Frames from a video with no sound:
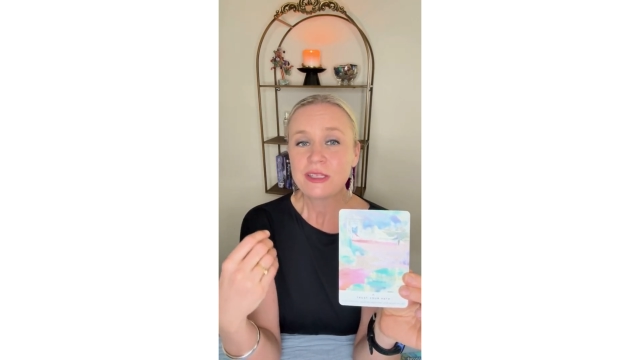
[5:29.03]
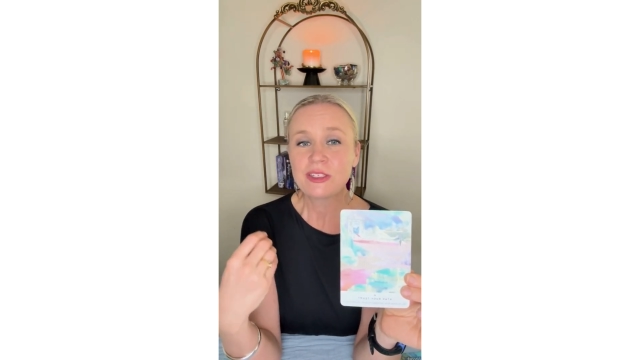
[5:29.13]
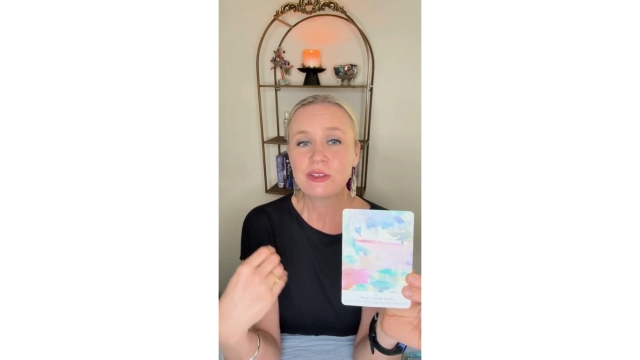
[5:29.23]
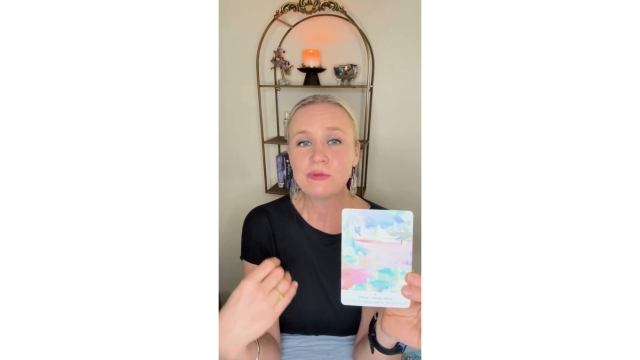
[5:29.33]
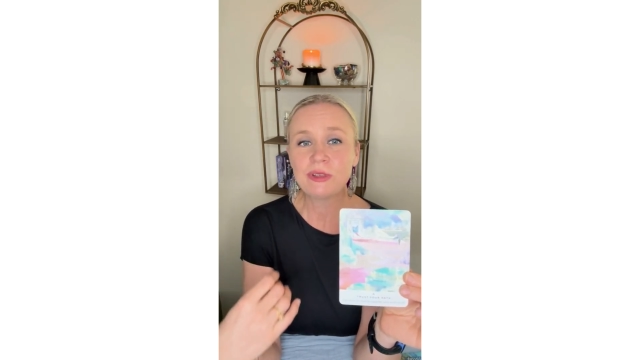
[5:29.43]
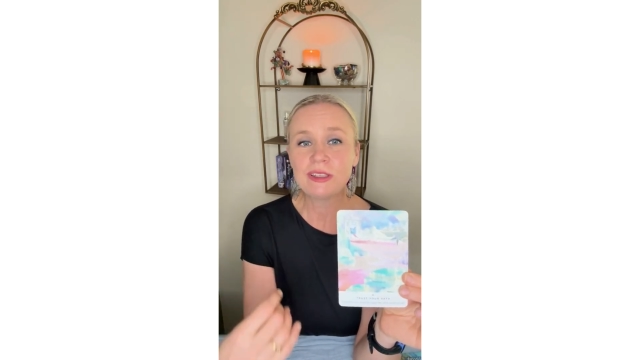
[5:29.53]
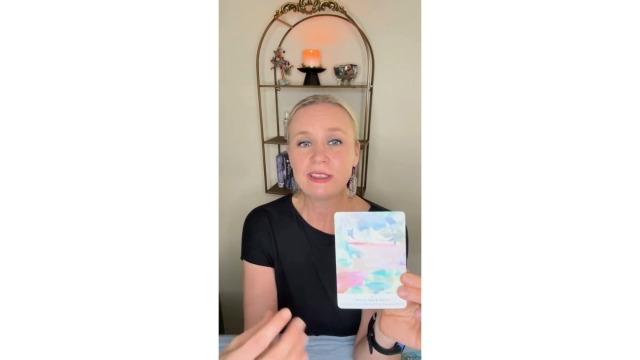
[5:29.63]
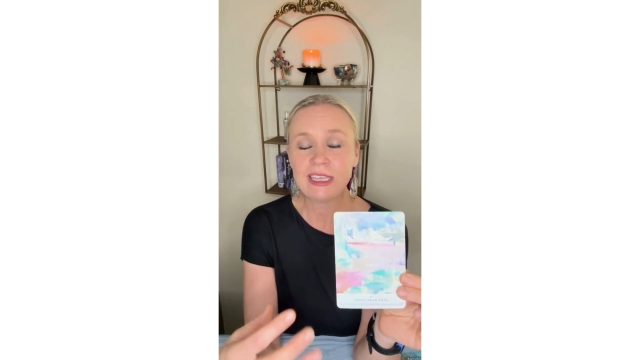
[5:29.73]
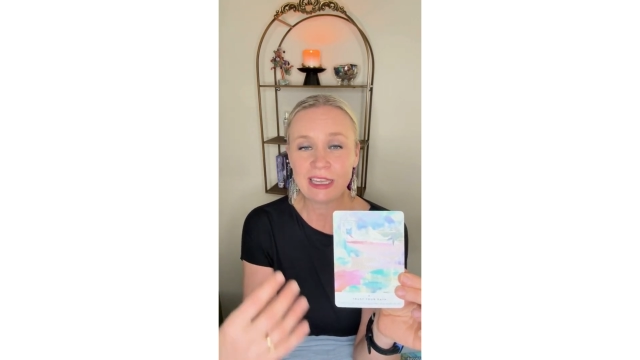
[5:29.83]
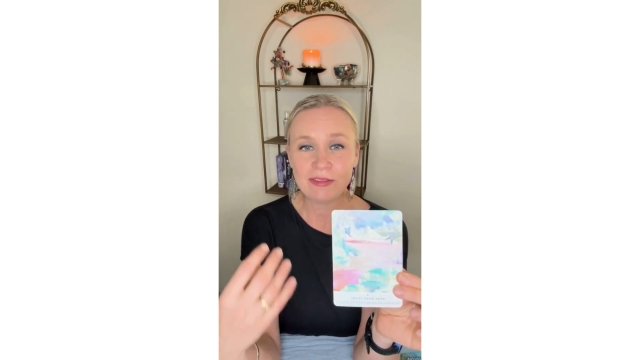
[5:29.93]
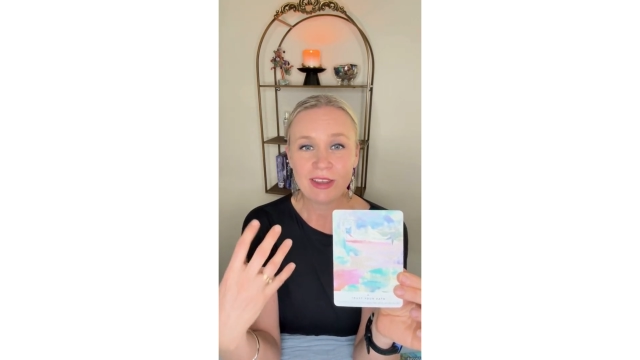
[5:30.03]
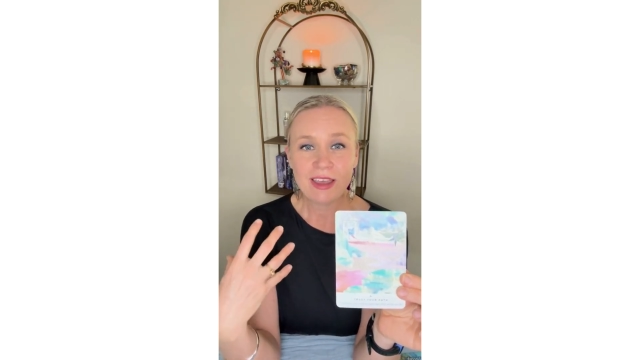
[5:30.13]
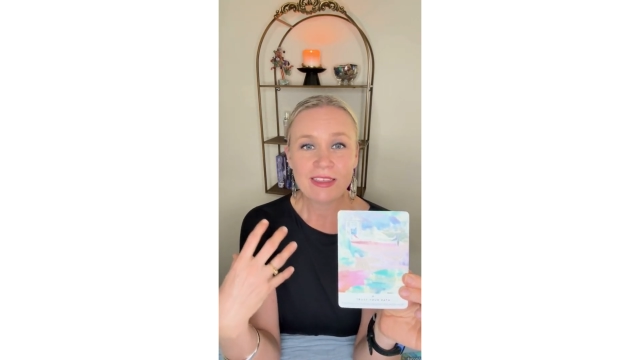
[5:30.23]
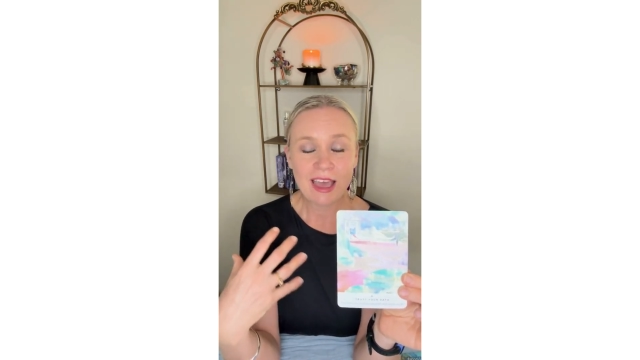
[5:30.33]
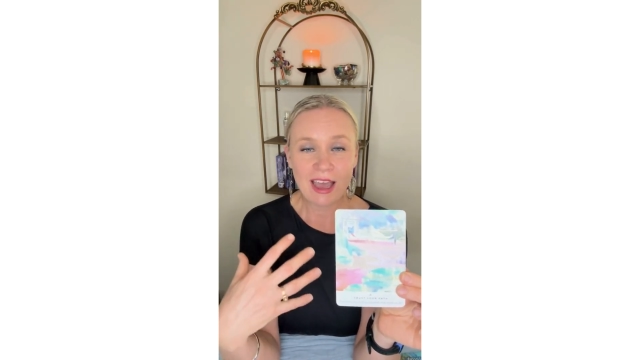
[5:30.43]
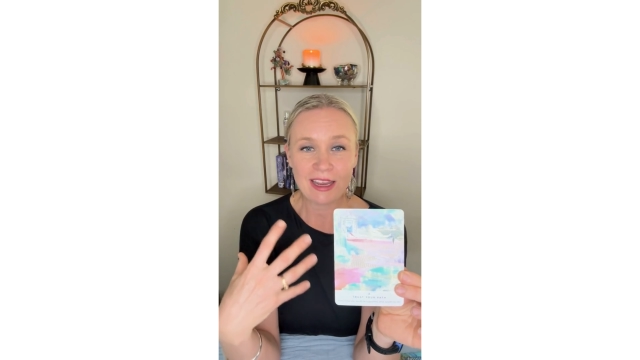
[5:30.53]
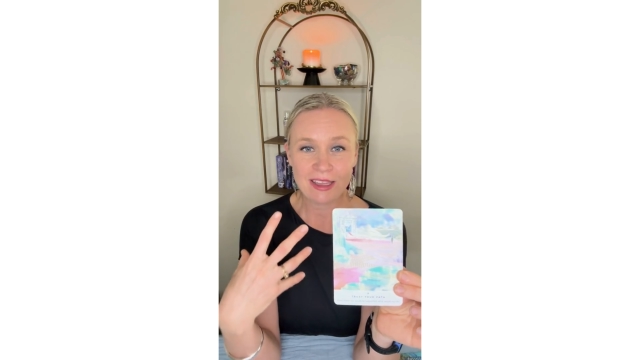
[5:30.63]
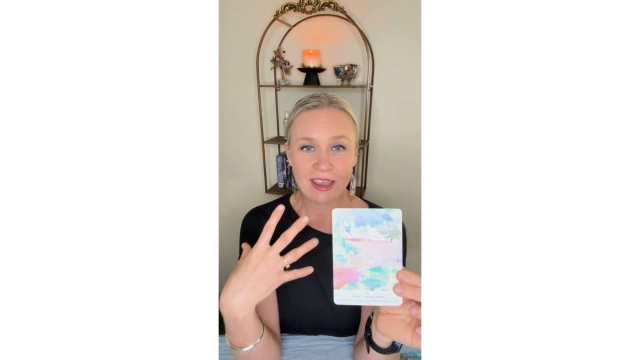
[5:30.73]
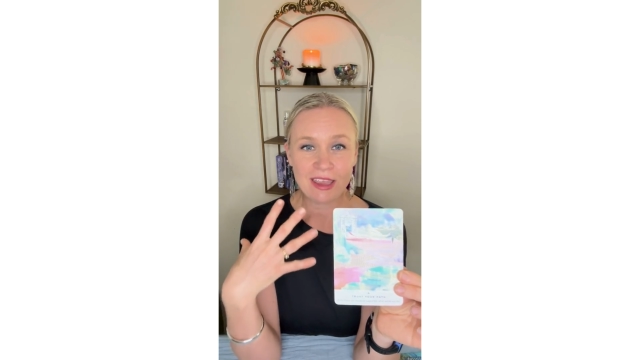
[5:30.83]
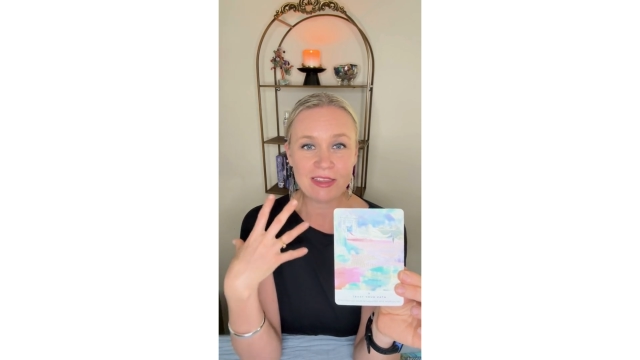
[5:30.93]
to believe that
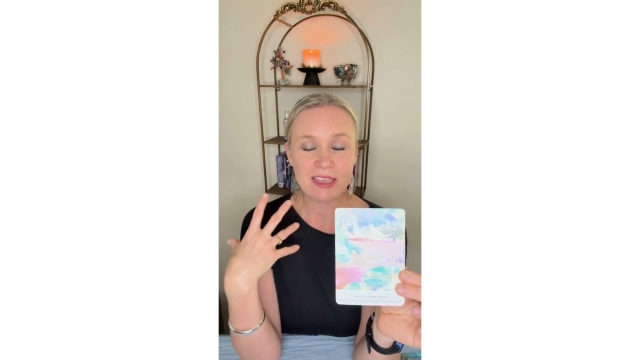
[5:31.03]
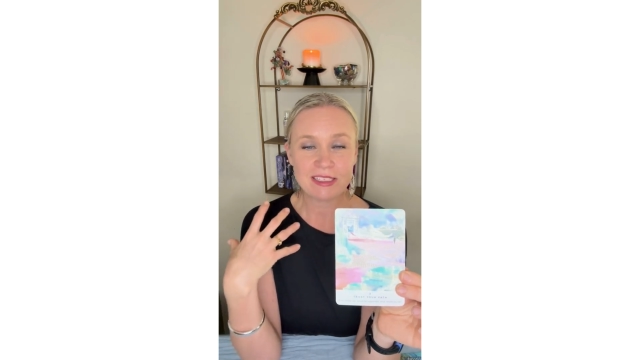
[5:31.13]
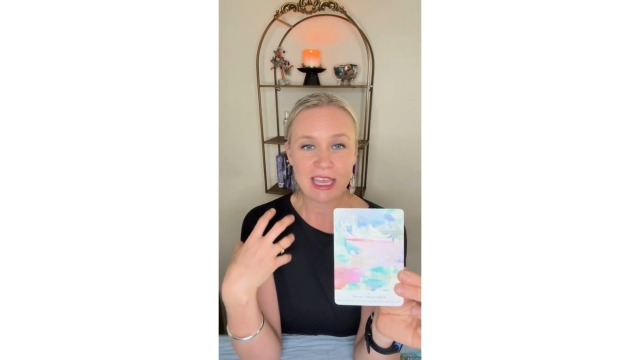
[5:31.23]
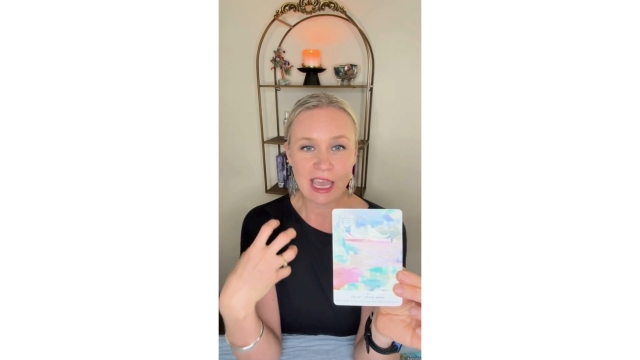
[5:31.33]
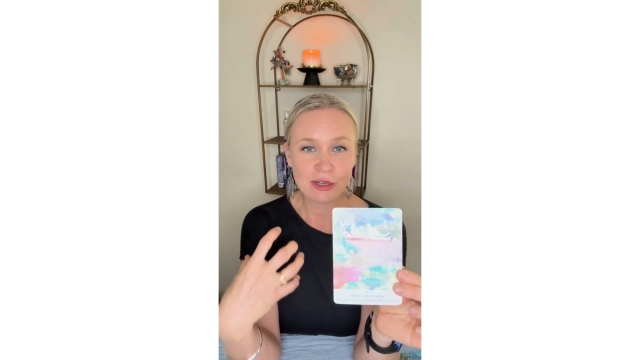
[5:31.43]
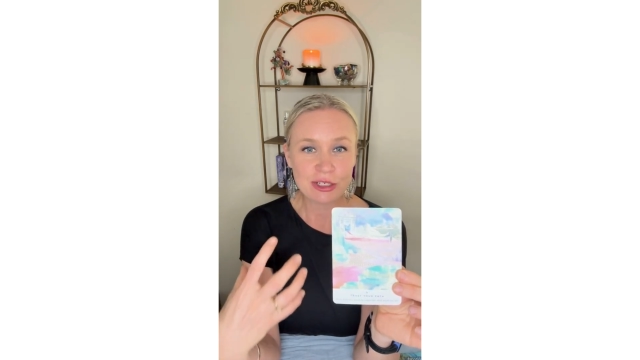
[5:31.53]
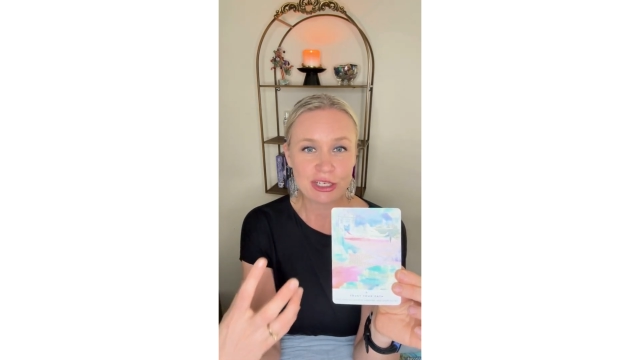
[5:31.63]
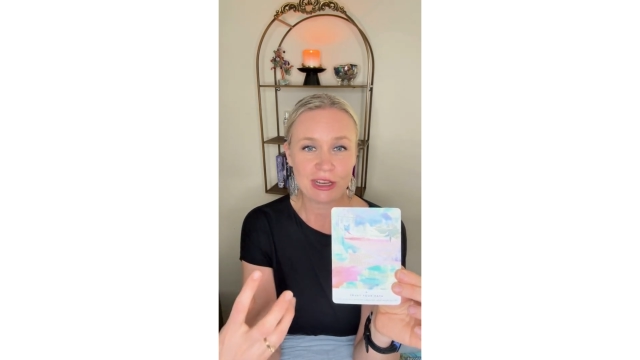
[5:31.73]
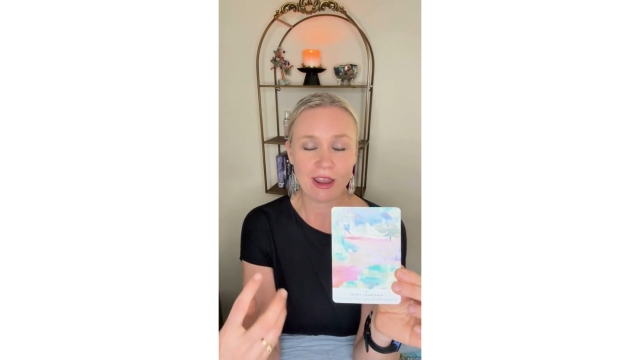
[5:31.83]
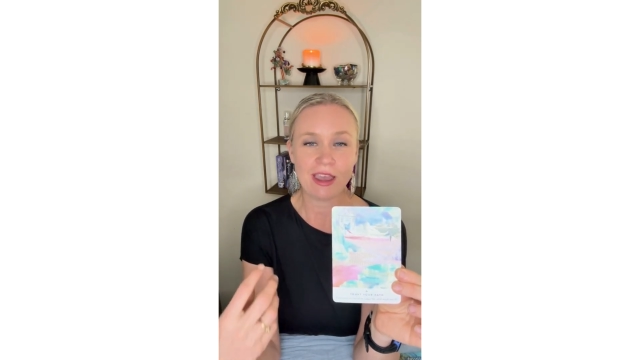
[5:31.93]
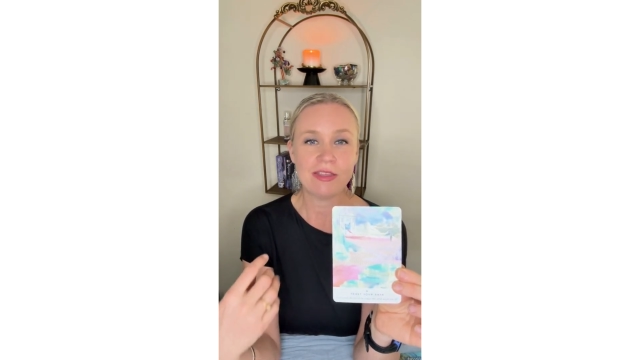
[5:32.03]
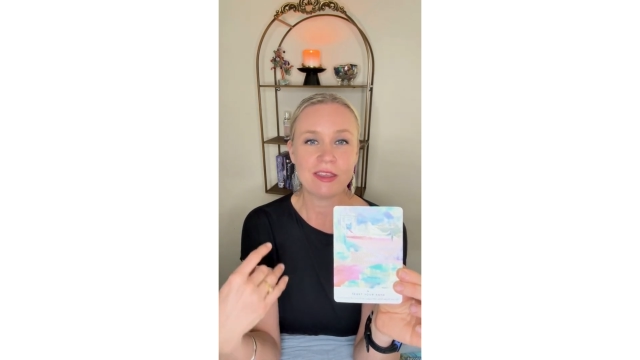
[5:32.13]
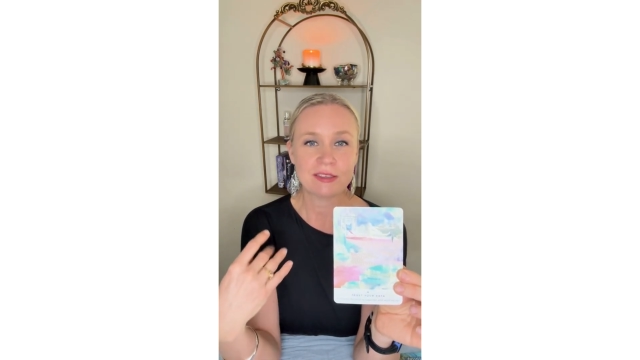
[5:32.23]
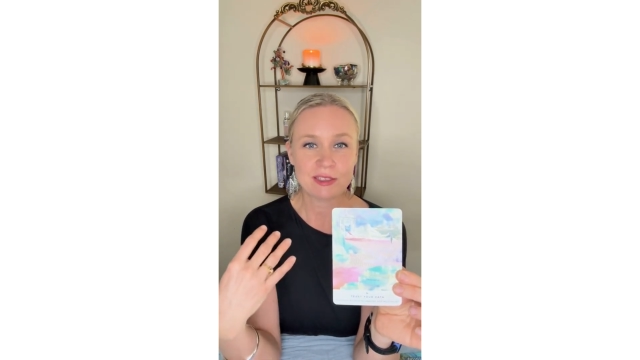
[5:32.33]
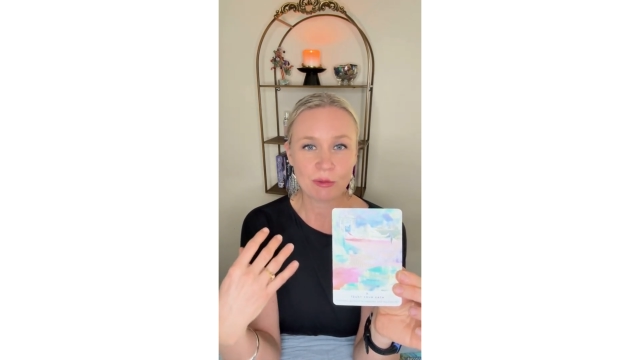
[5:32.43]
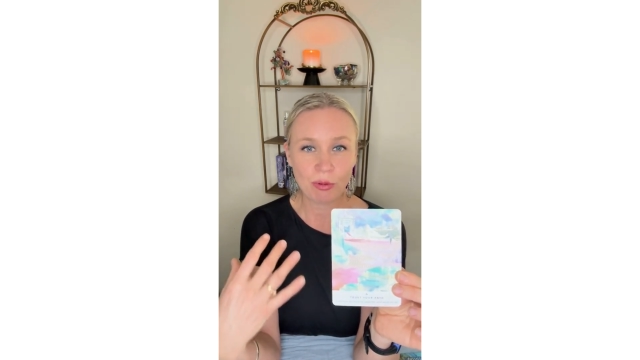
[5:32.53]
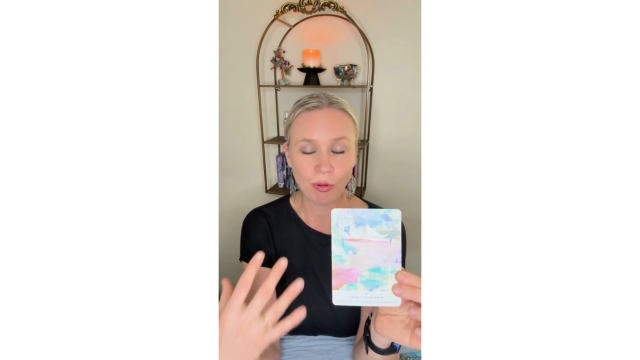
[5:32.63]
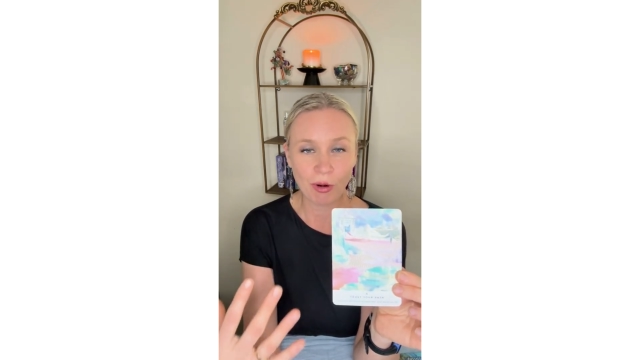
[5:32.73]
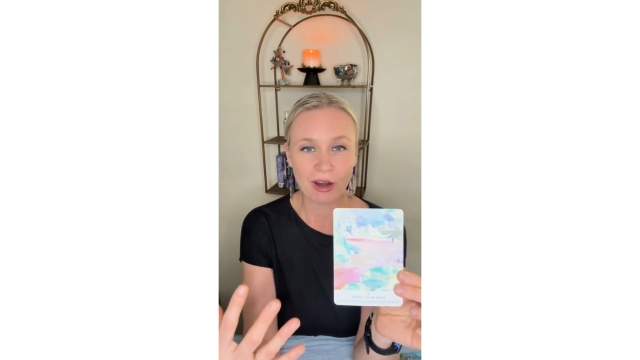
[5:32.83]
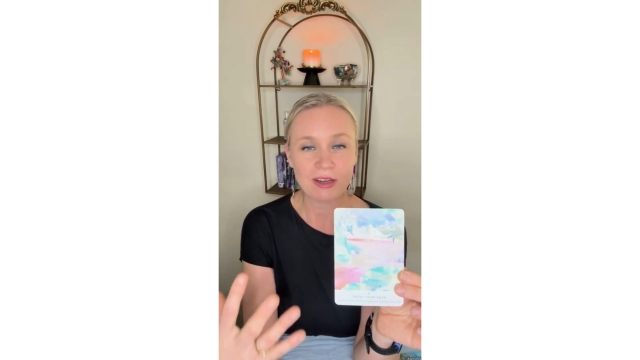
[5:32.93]
in this energy and this
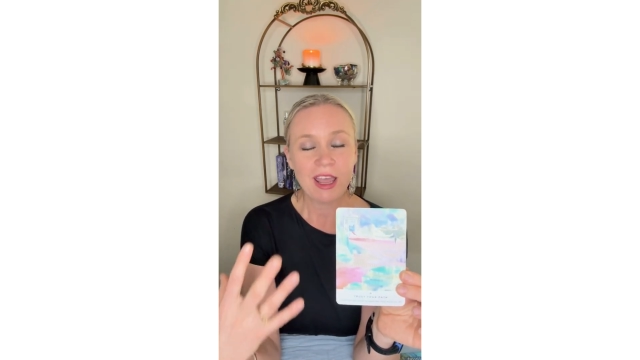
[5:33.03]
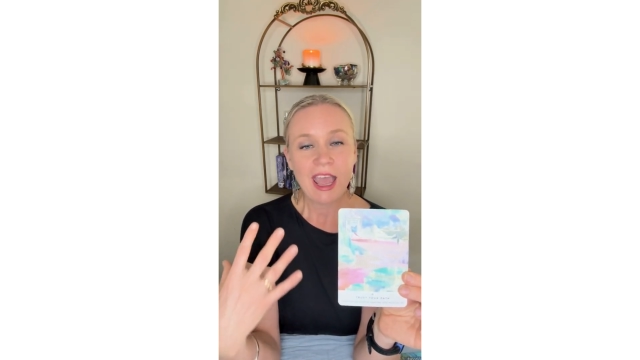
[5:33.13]
support.